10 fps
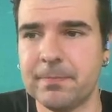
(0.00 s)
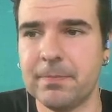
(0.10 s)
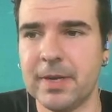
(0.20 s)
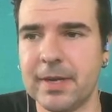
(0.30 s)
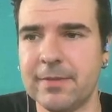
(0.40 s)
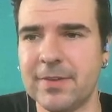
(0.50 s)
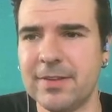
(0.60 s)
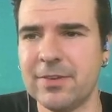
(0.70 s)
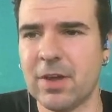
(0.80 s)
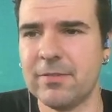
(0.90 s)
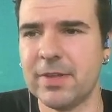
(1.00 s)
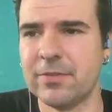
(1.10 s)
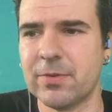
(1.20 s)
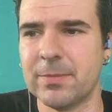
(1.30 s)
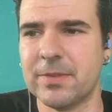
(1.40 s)
But if it isn't obvious
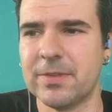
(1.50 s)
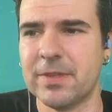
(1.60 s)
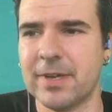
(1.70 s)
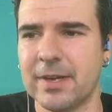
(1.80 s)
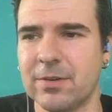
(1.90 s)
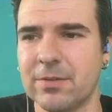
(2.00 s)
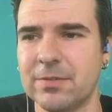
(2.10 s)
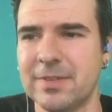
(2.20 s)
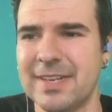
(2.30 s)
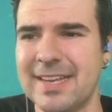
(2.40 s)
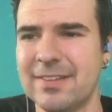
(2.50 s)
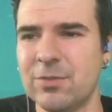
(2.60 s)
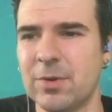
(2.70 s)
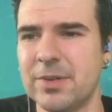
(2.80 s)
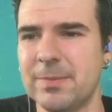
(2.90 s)
from the title, today is
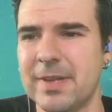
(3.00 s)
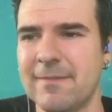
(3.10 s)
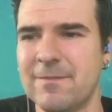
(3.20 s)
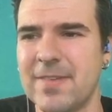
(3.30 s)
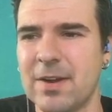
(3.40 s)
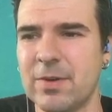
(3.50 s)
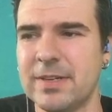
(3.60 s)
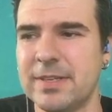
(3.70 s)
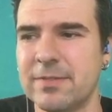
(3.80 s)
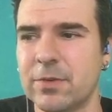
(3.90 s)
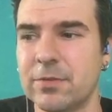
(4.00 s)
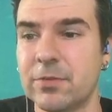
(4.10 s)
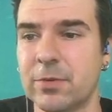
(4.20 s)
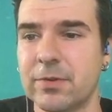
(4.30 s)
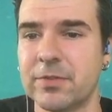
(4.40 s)
going to be a very different
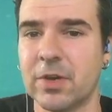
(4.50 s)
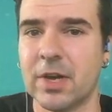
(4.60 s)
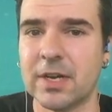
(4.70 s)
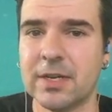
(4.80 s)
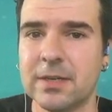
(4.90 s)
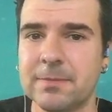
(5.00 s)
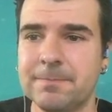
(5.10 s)
sort of talk.